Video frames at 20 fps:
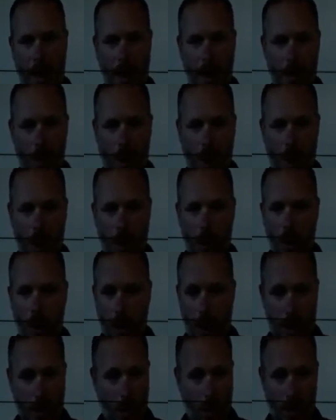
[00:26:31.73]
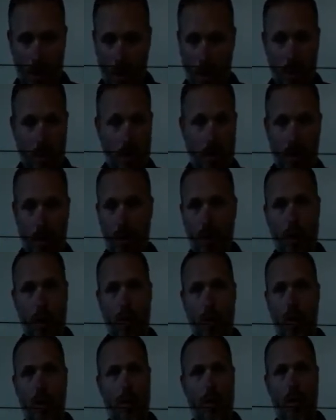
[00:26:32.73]
We can also
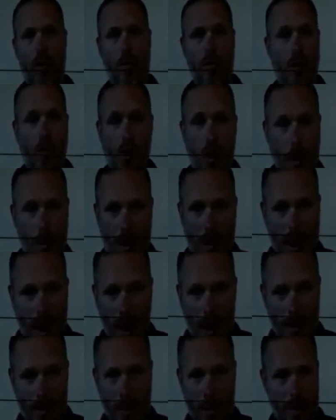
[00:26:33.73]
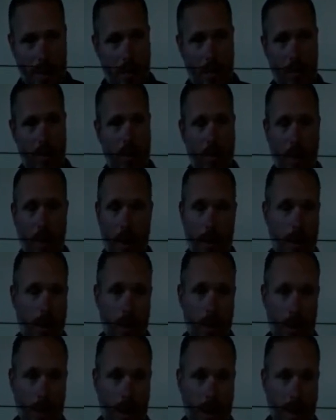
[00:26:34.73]
do webinars, so spend
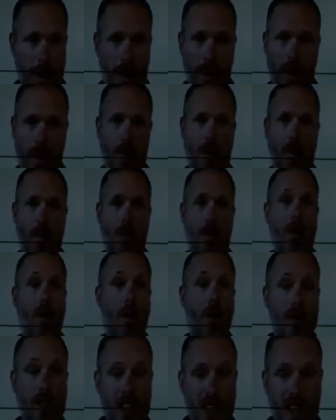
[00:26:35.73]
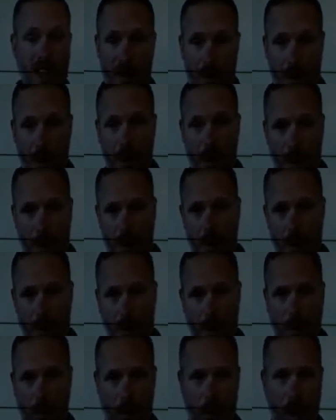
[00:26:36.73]
a day on DSP
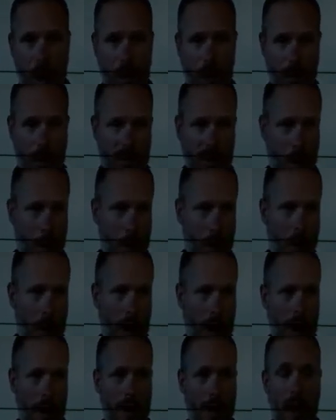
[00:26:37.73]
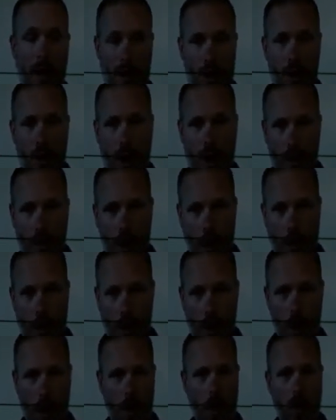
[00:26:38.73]
software, for example, and train
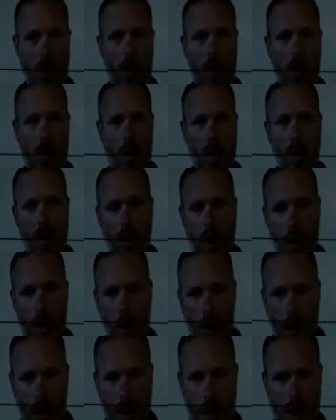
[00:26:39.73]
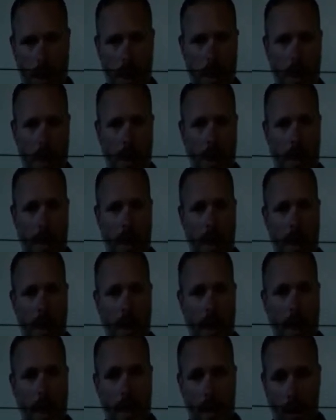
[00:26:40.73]
people remotely.
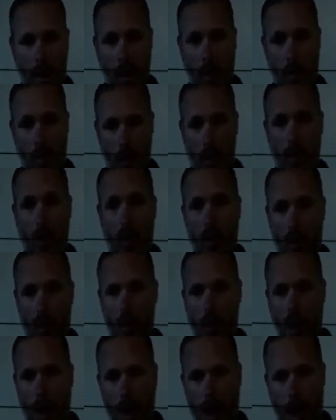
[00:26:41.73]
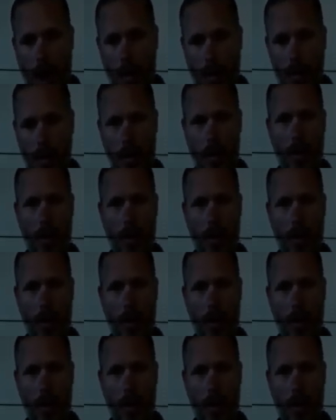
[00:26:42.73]
And of course, we have